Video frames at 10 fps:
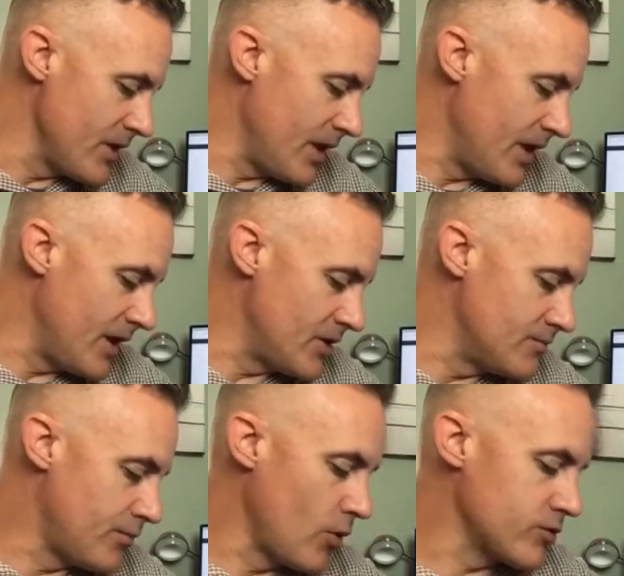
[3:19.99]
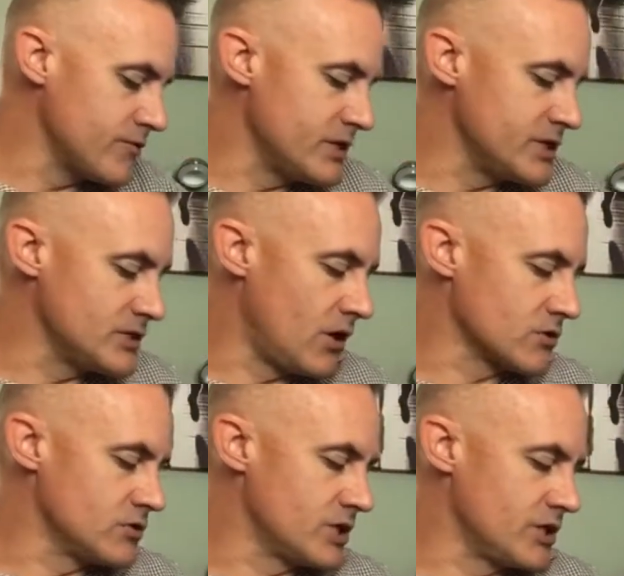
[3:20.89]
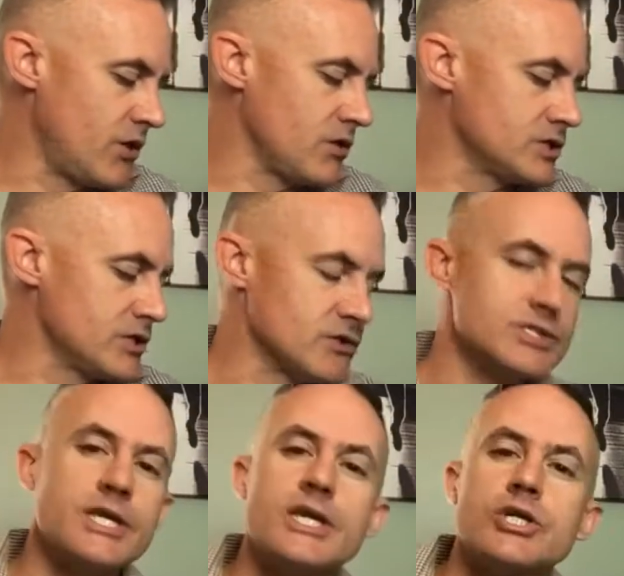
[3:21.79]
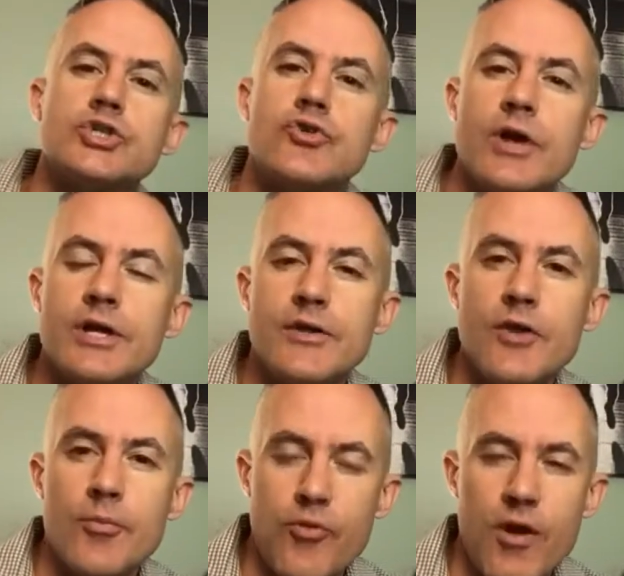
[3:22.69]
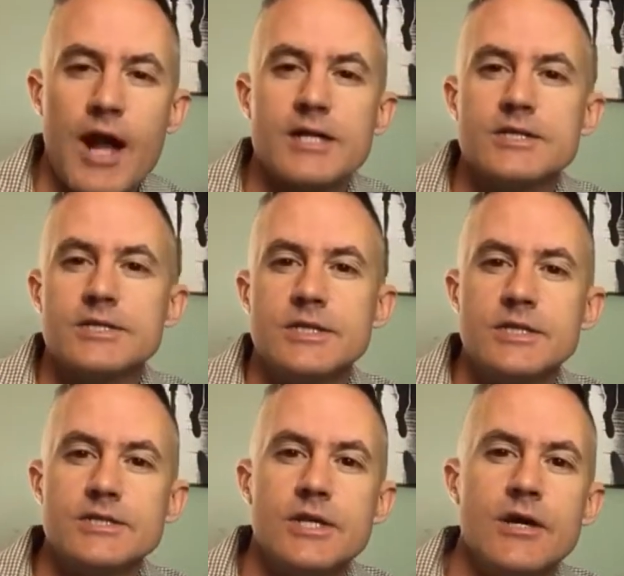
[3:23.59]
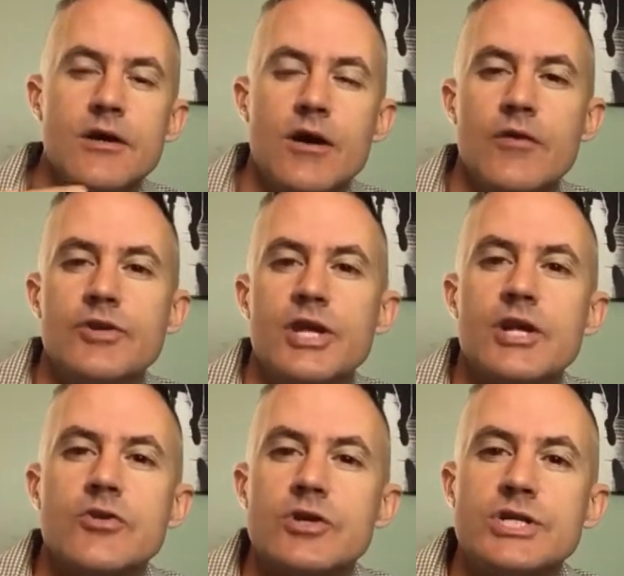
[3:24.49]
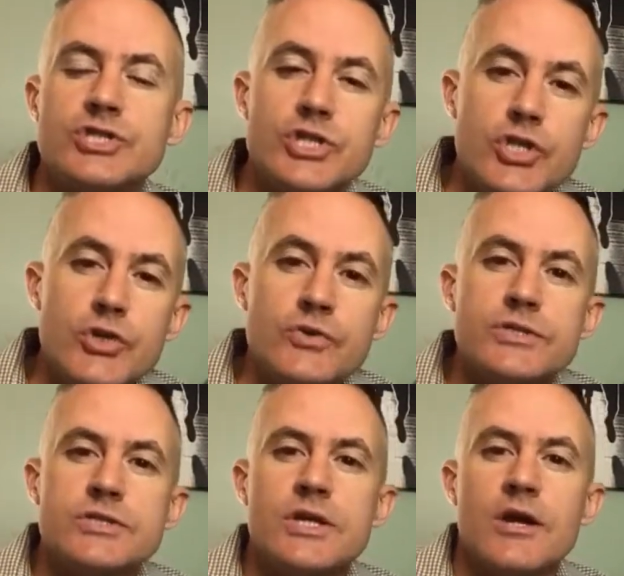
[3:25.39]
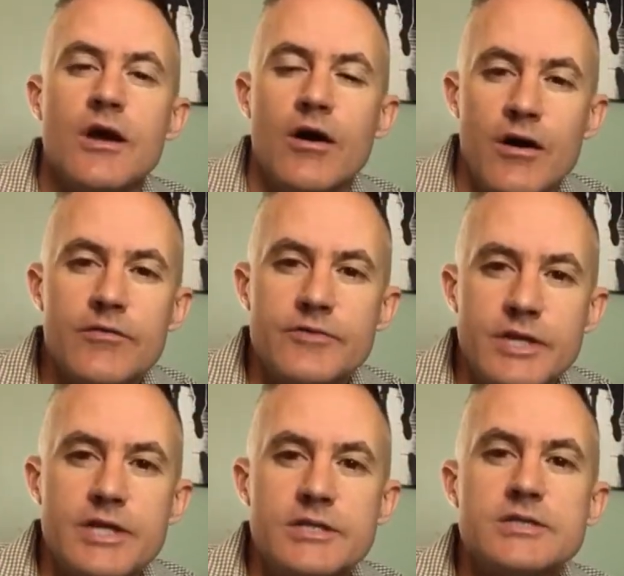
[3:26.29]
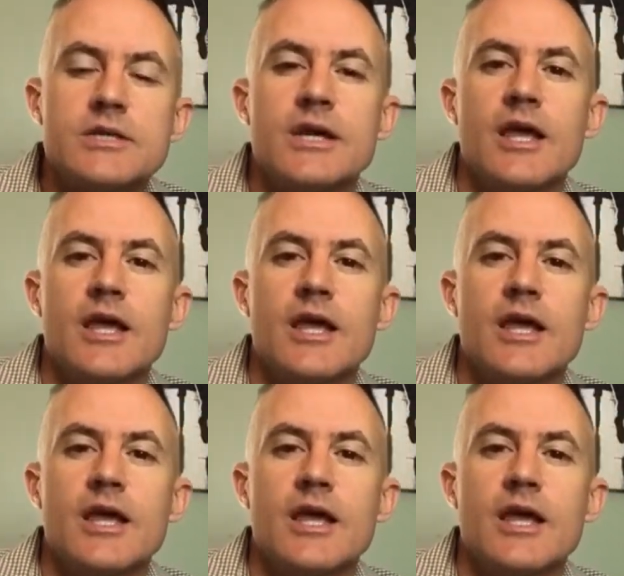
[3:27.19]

And both of these doctors acknowledge that they're seeing a trend in their practices of an increased use of these